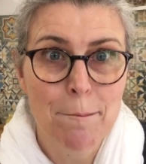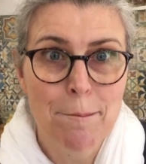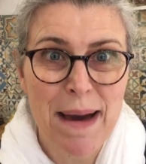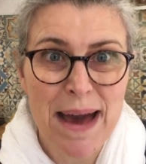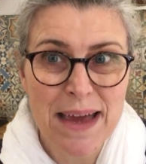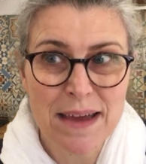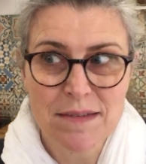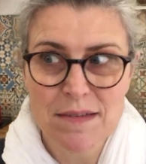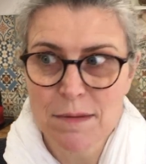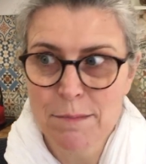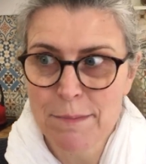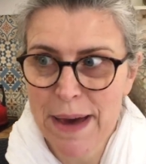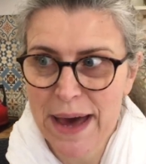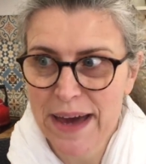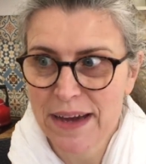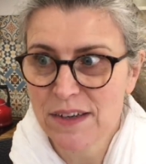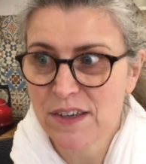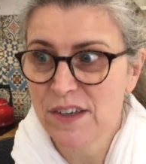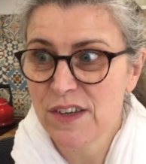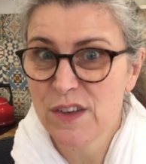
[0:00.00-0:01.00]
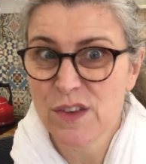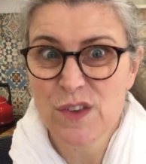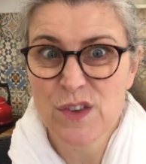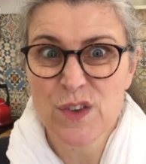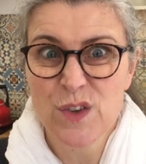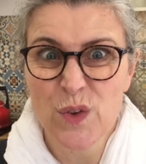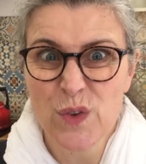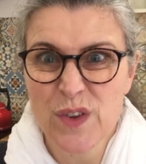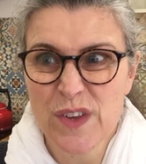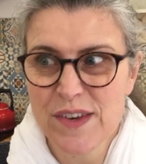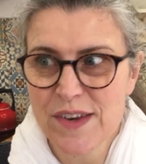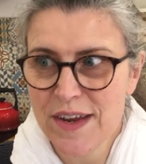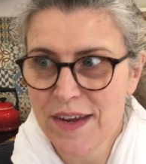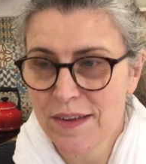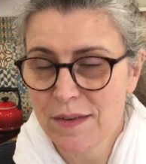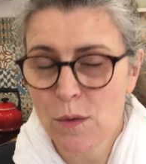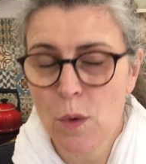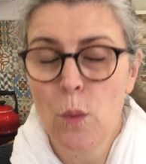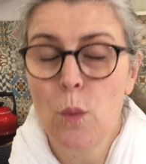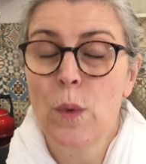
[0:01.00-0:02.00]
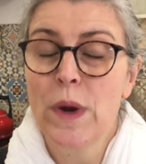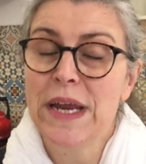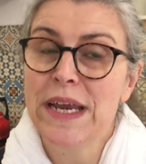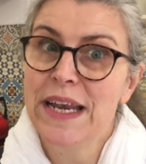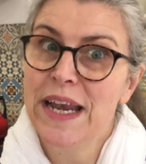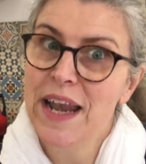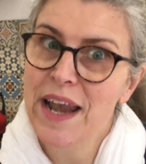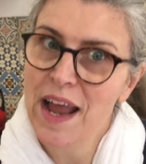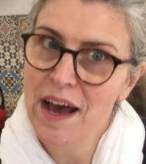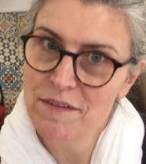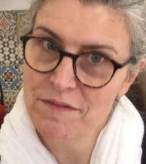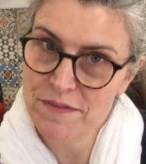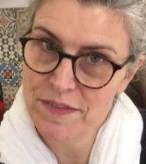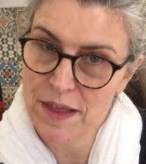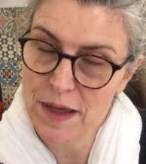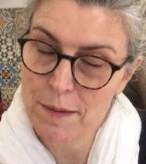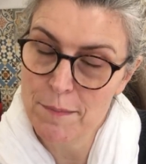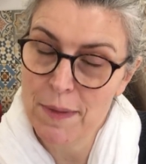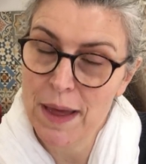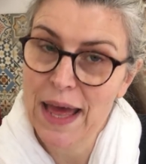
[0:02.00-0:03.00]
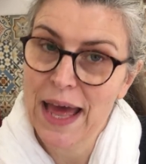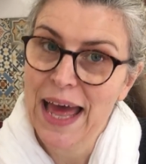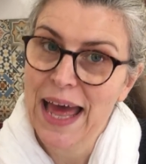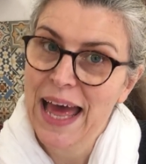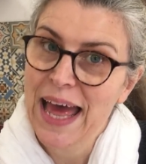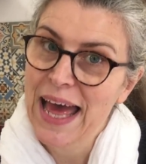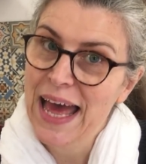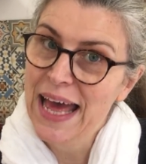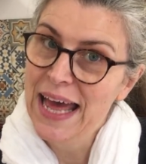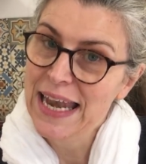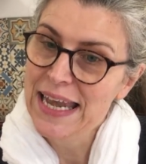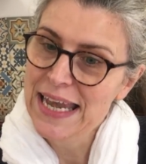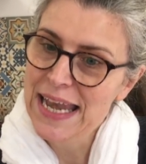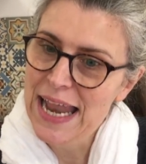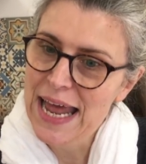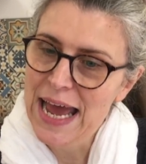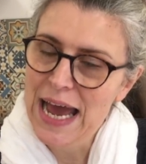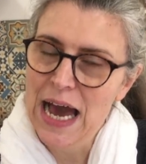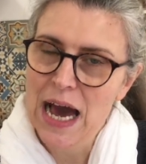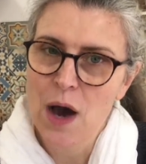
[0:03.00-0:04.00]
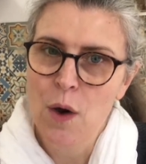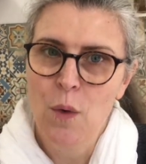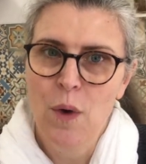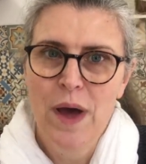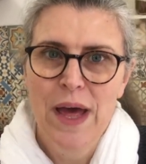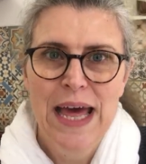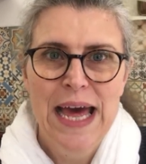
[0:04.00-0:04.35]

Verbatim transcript: Bangers and mash, sausages, we love them. Now,